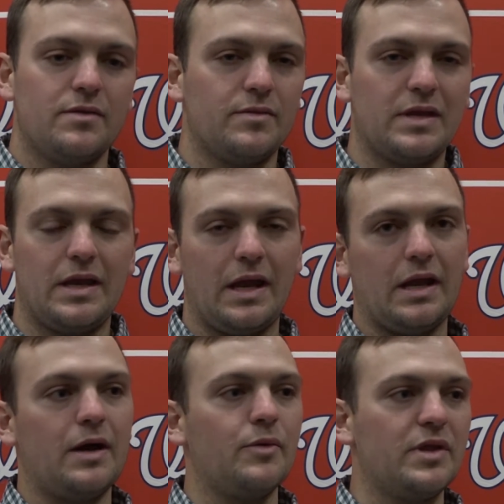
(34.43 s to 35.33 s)
getting hanging
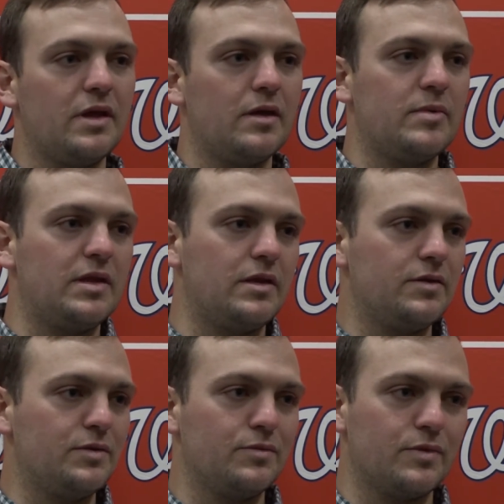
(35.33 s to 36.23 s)
out with them, and
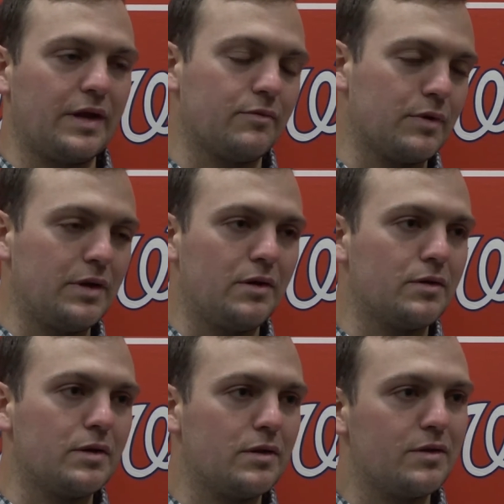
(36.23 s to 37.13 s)
then like Rendon
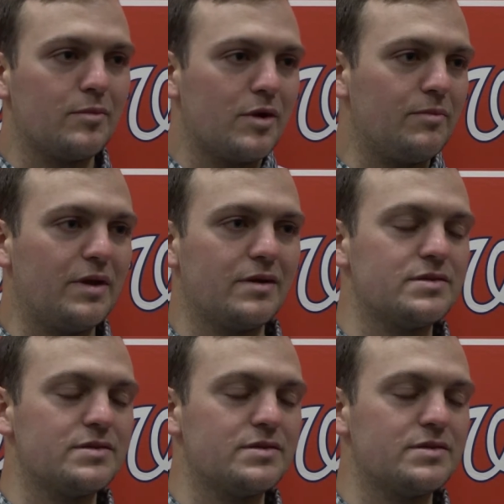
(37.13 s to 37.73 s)
and all them are up there,